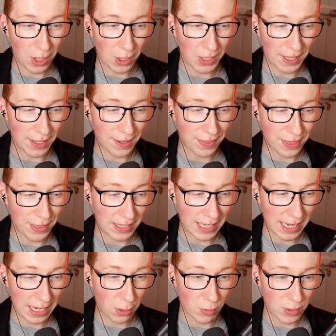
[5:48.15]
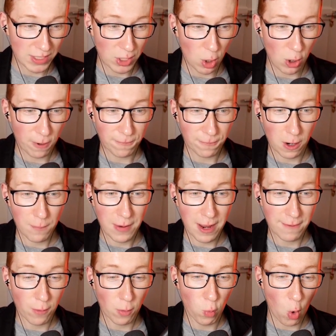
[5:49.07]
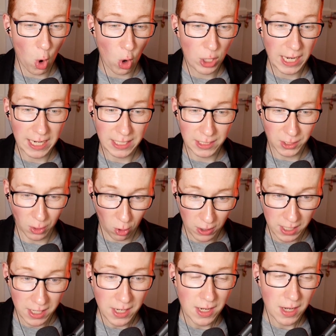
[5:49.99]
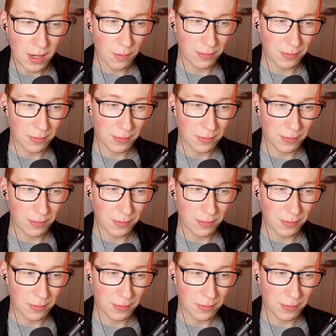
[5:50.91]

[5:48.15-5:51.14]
while the king was going for a bit of a walk in York,